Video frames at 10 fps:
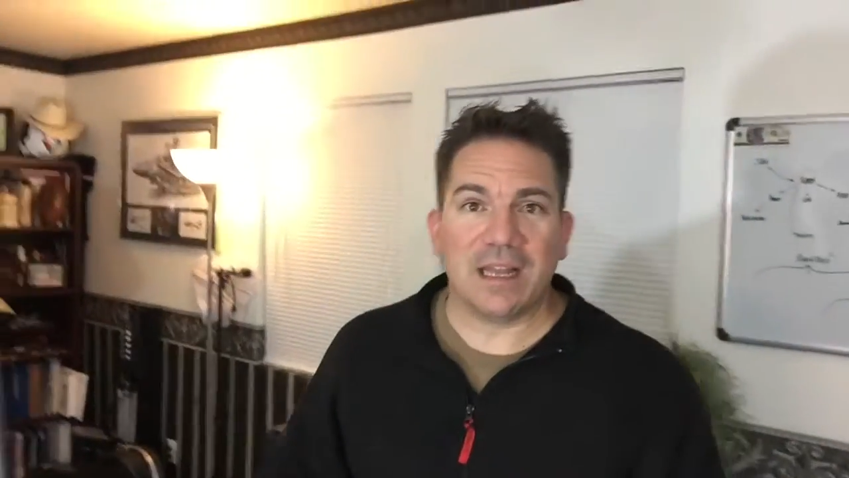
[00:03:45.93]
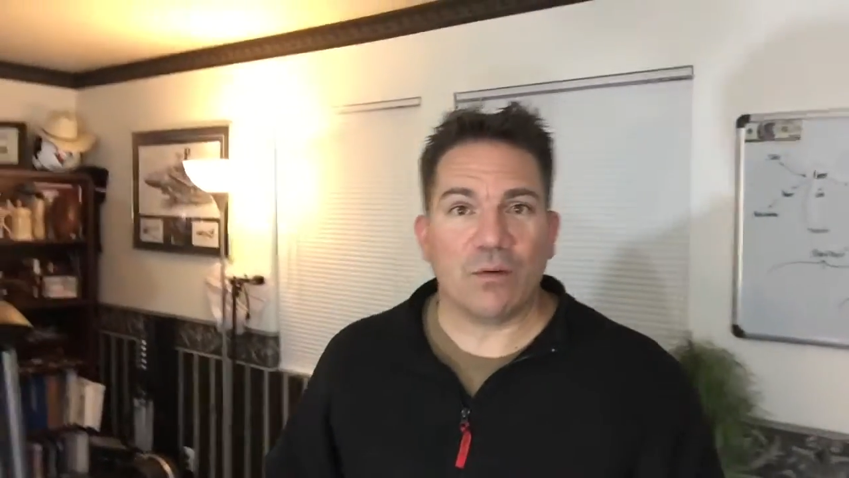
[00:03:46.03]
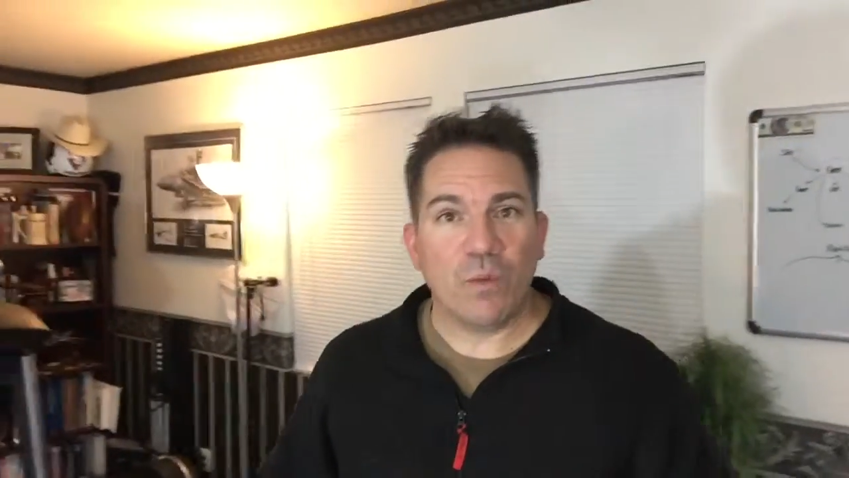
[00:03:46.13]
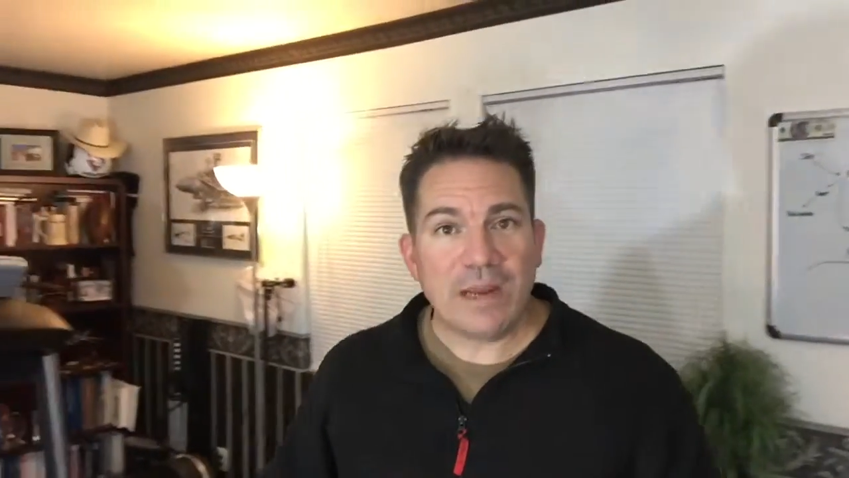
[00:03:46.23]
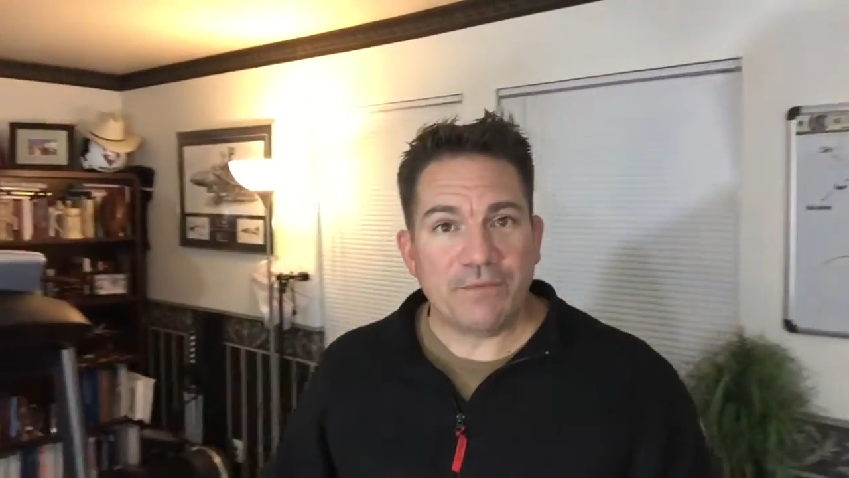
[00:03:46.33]
lot
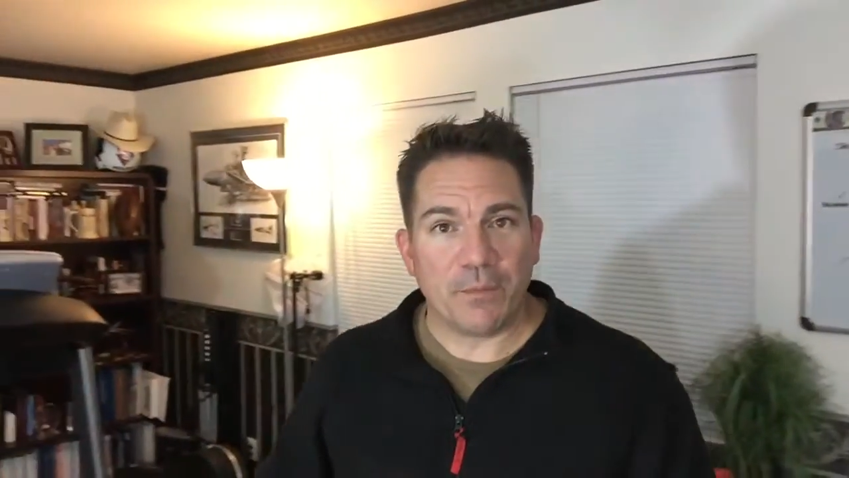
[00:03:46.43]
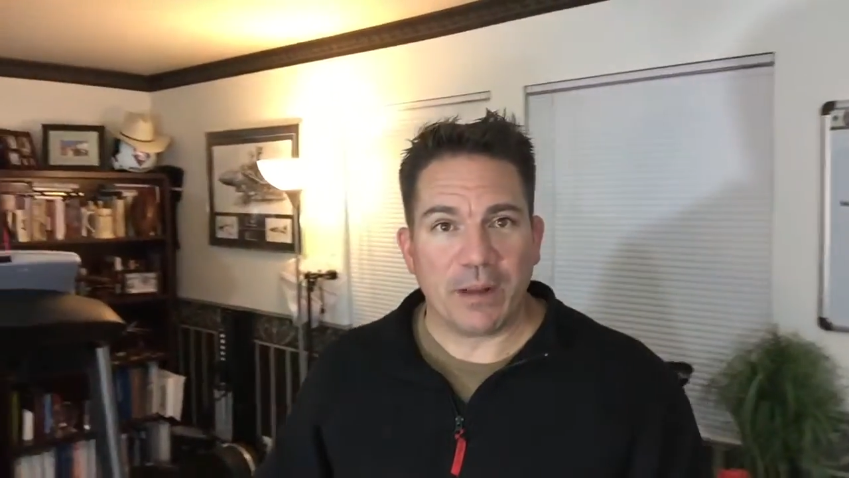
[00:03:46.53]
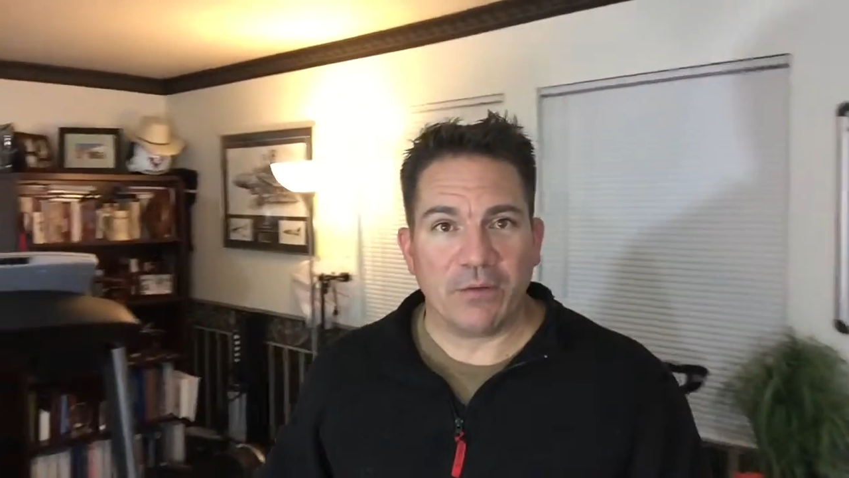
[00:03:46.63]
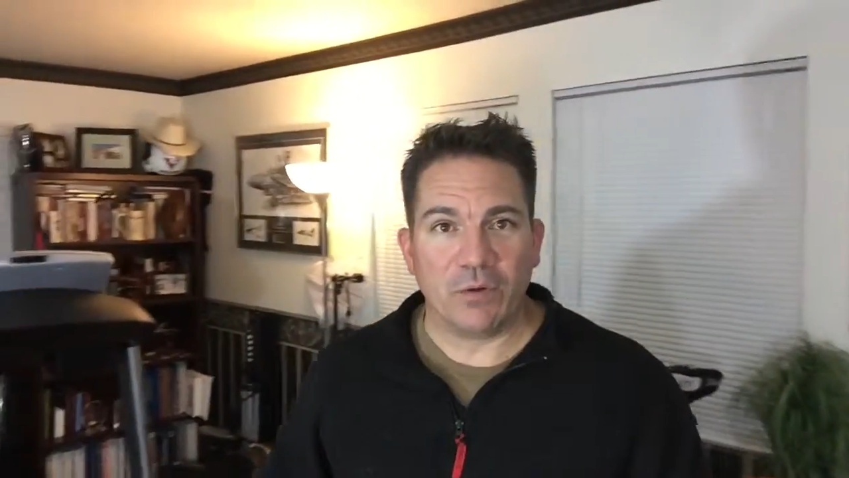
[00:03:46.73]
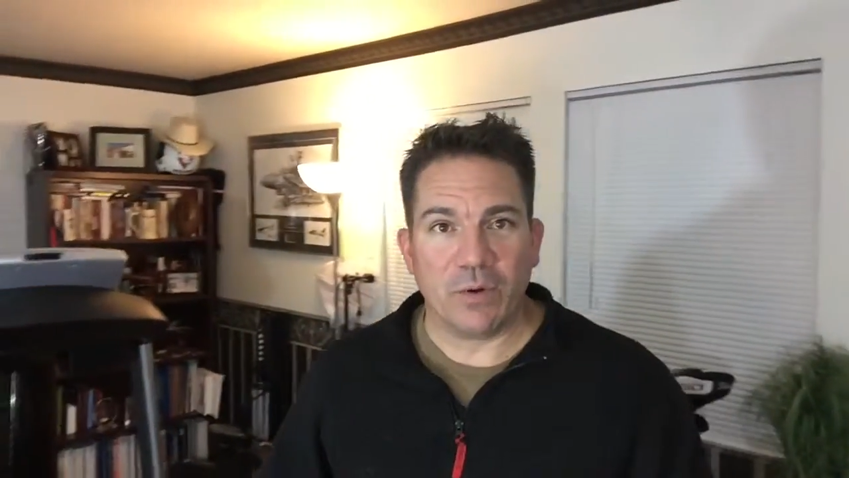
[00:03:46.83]
of weight for
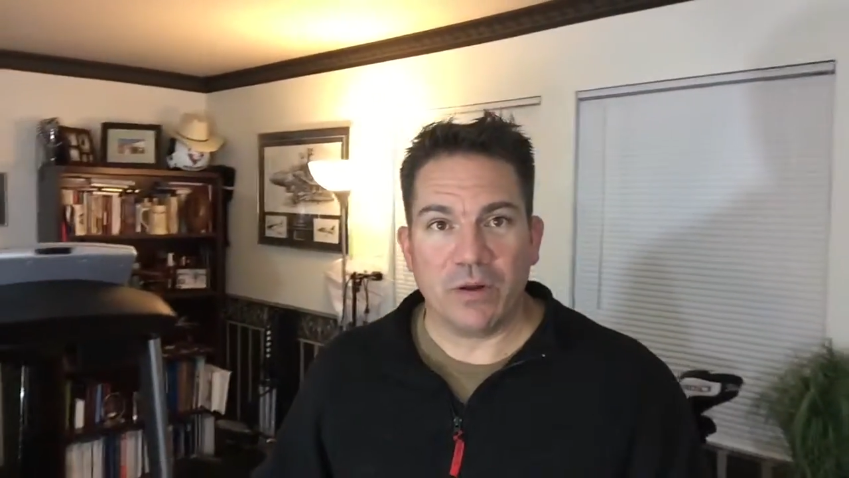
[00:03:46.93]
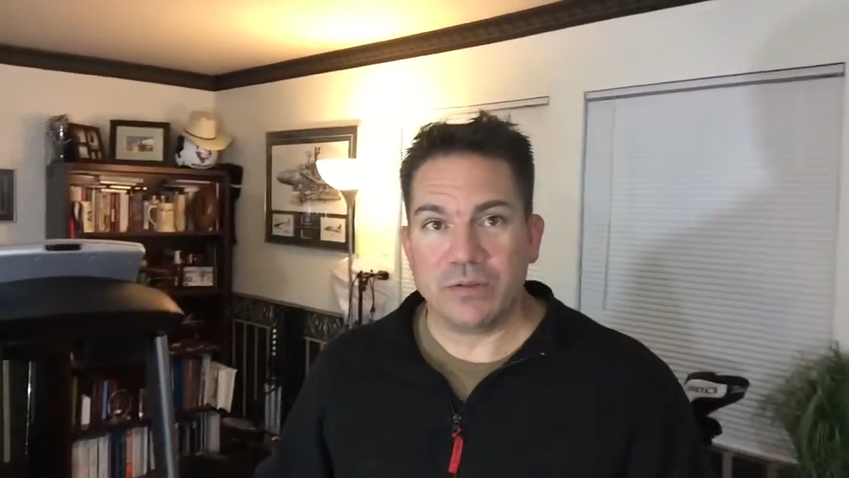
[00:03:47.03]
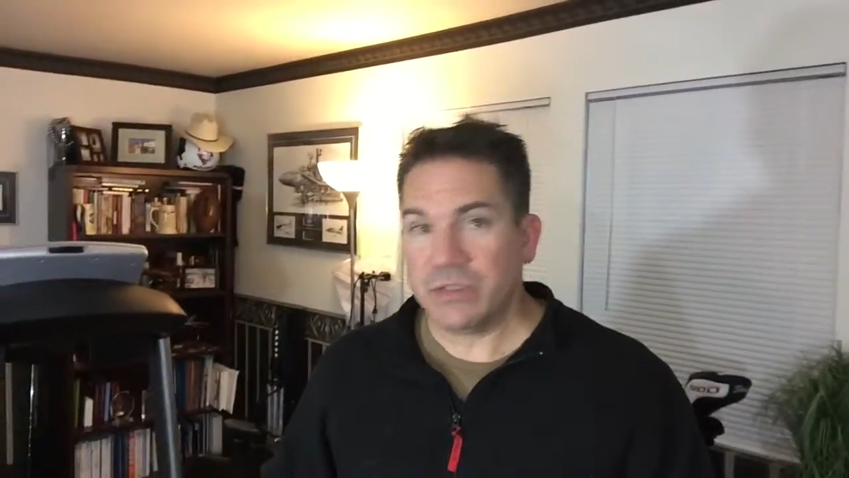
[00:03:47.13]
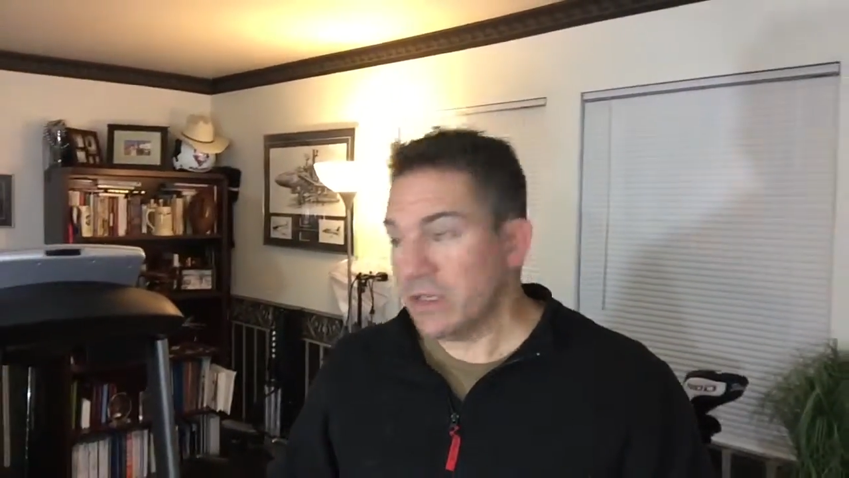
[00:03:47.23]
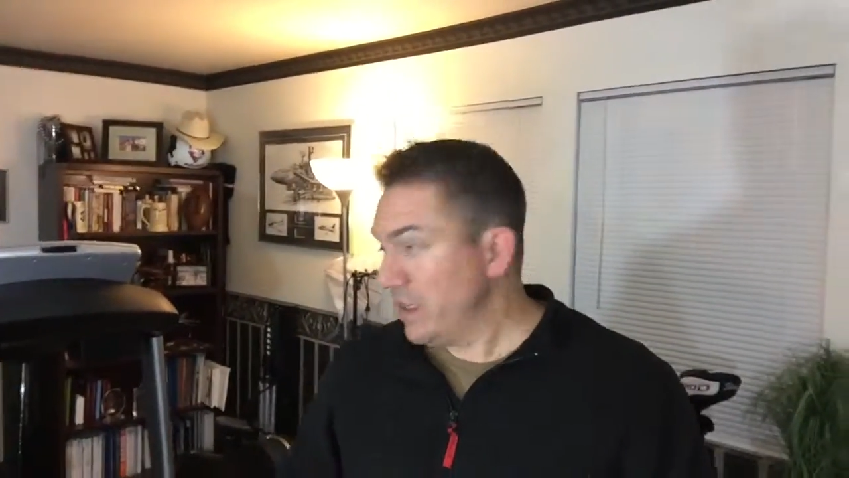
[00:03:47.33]
bent over
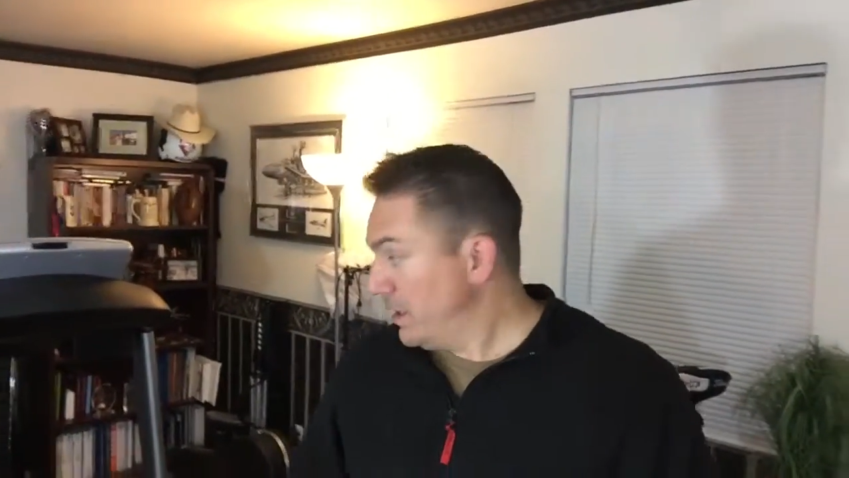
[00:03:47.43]
rows,